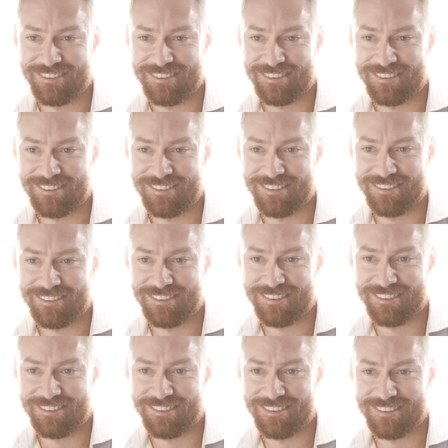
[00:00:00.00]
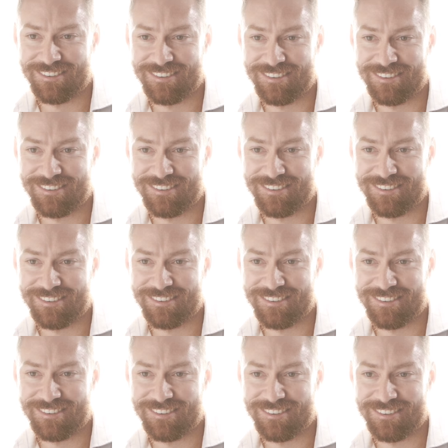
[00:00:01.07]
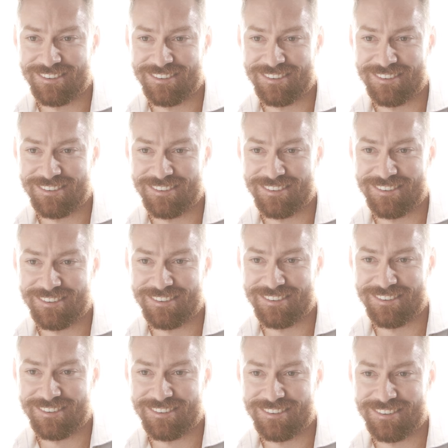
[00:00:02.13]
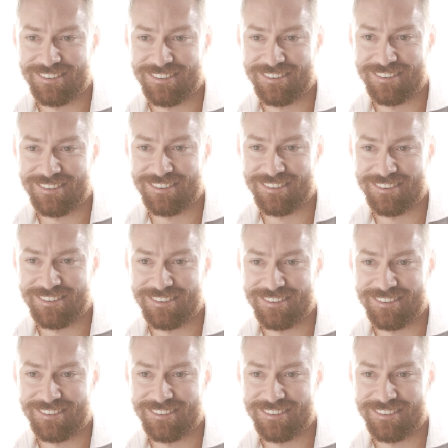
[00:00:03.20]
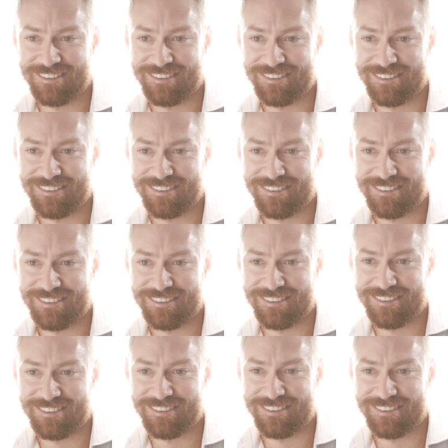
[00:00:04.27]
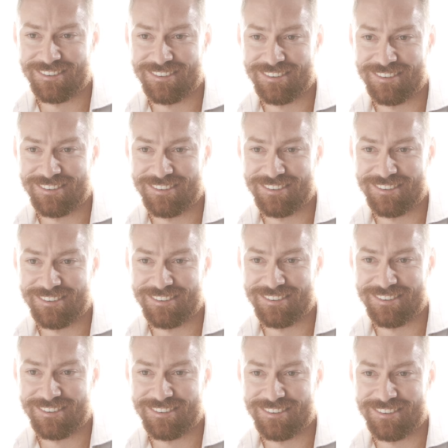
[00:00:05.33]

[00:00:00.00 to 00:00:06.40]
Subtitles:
(no one is talking)